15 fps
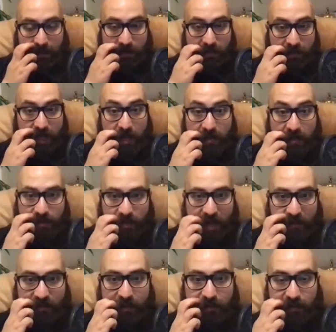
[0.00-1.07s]
chance to
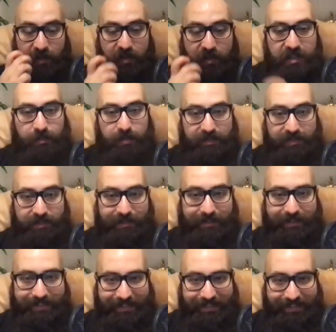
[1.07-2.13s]
have different husbands.
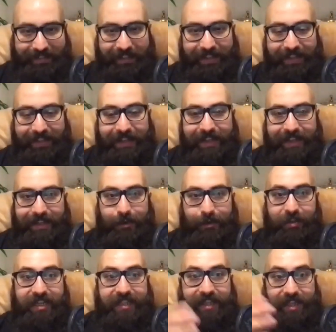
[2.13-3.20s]
Or,
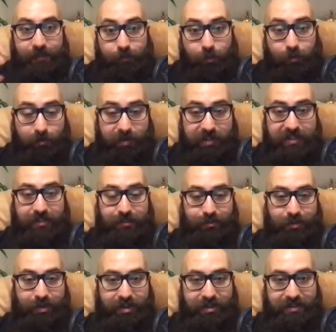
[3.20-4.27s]
like, if you're
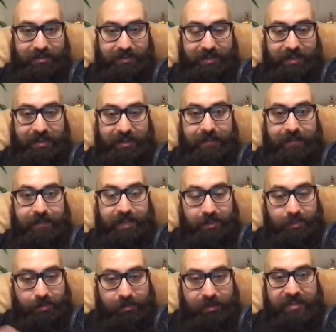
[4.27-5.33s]
homosexuals, in
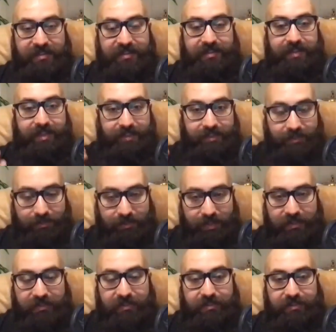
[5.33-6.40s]
Quran, so, like, you know,
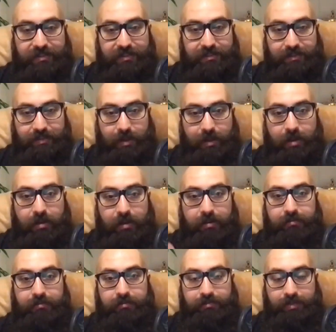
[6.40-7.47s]
there
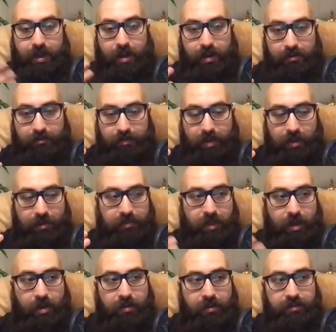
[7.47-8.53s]
are
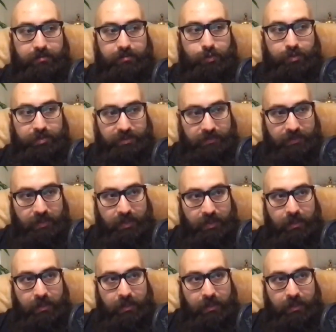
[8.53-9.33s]
the most